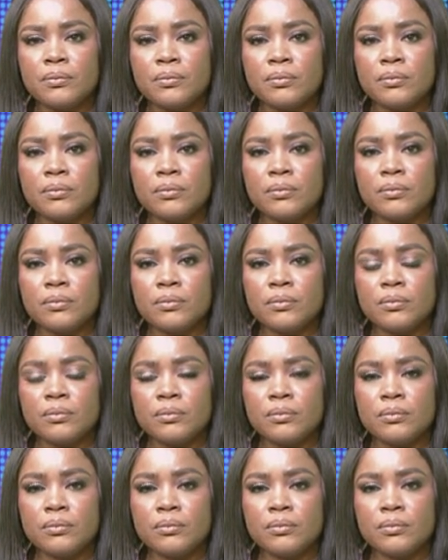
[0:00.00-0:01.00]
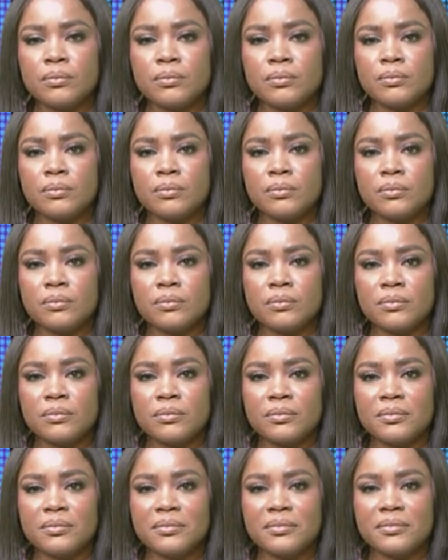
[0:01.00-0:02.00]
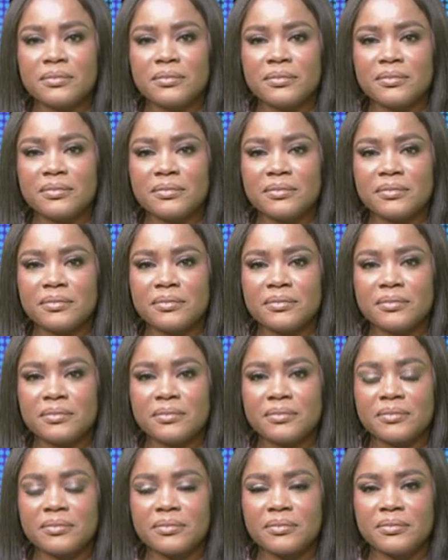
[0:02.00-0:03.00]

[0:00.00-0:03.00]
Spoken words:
The person shown says nothing.